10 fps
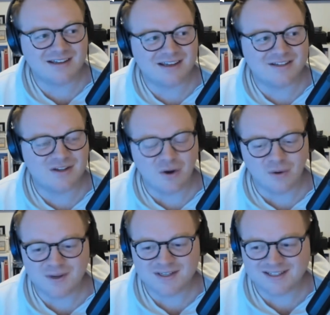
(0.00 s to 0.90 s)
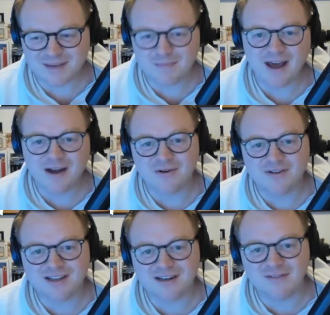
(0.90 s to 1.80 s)
it's always the same
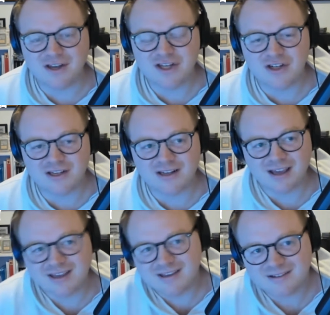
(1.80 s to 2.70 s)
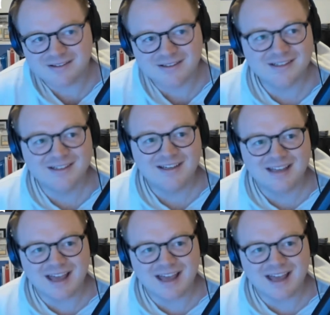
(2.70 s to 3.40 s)
patterns, then eventually like yeah,